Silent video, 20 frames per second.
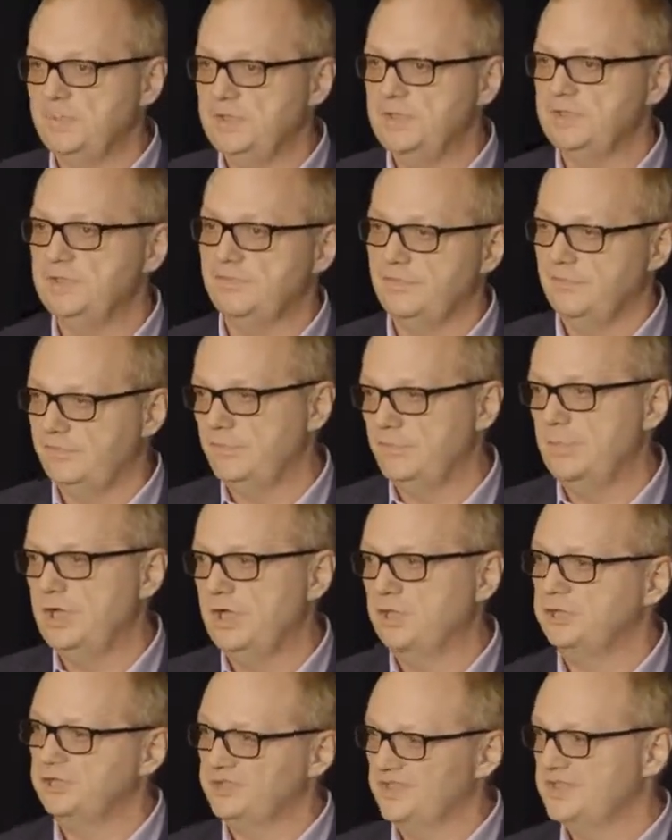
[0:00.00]
piece of
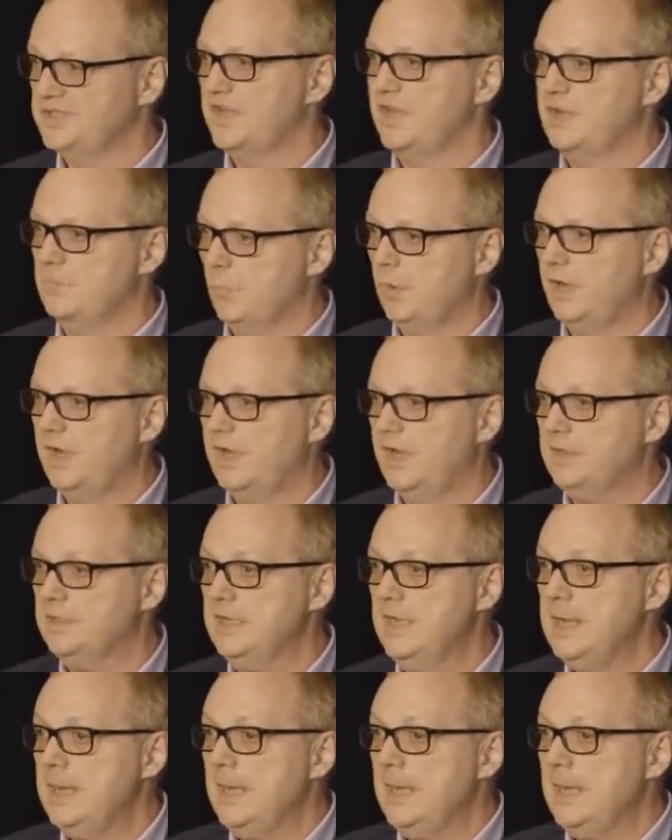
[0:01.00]
information the same way,